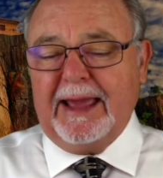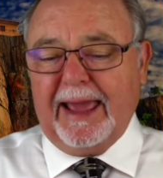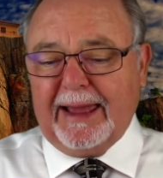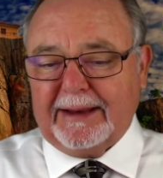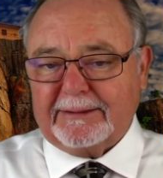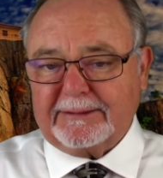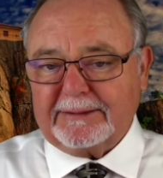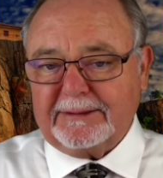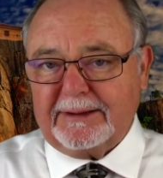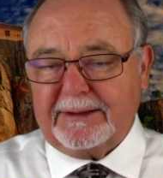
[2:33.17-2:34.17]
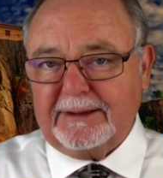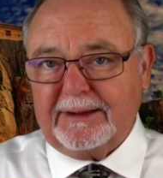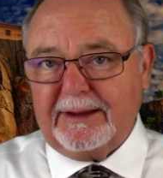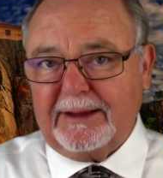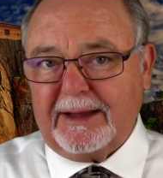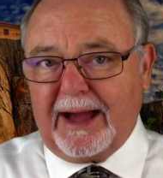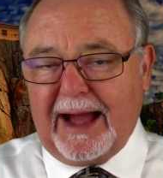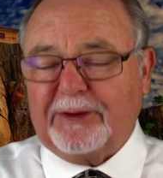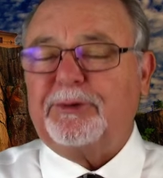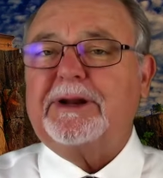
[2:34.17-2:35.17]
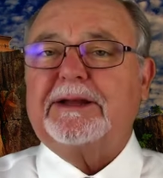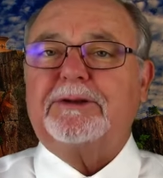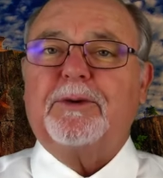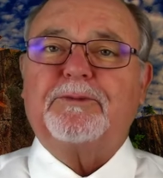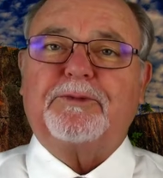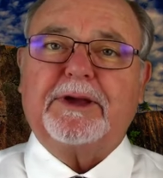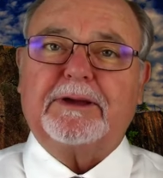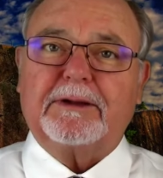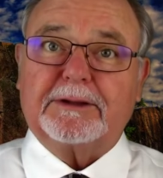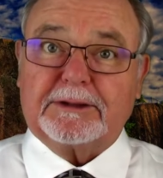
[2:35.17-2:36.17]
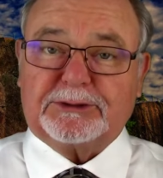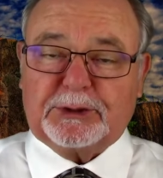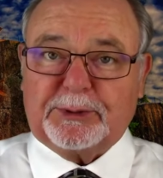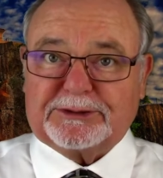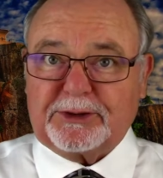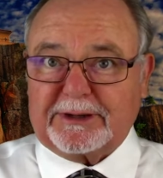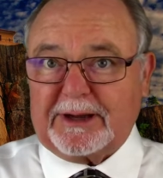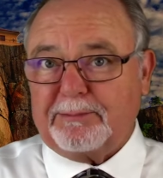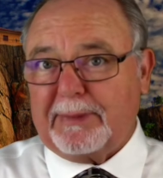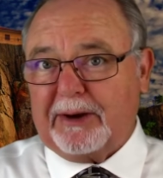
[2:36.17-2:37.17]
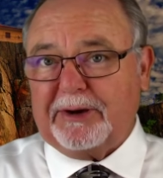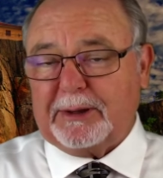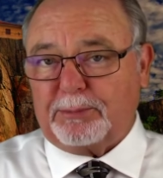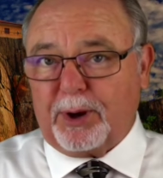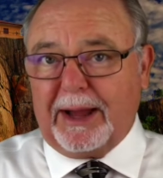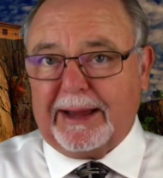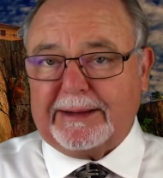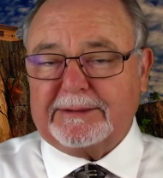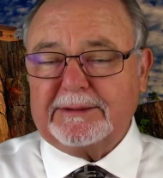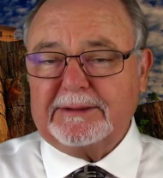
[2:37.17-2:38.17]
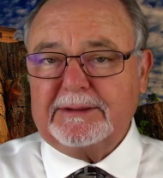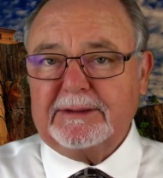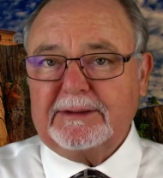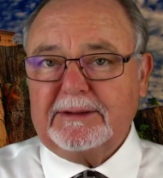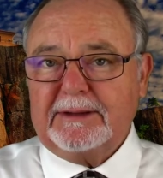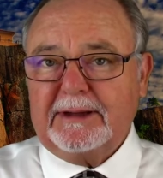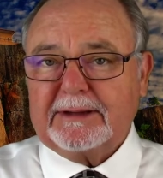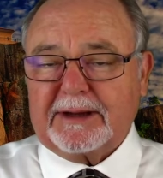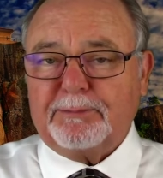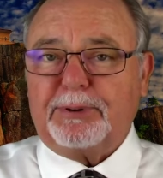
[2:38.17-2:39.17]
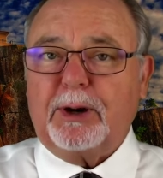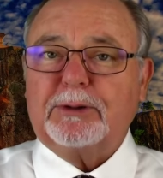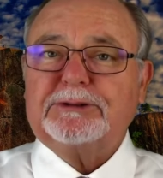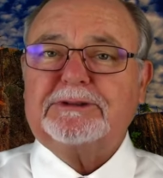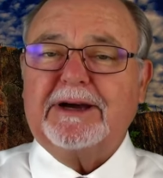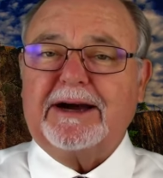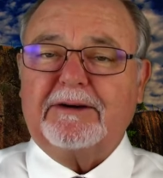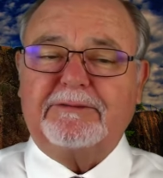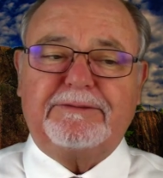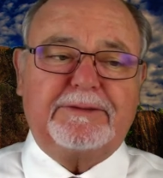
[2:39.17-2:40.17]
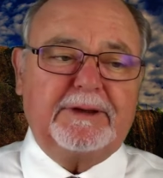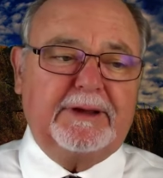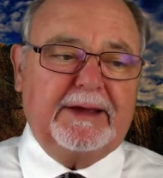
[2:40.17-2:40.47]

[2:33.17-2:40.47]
And I really don't feel Yeshua is going to come marry a bride composed of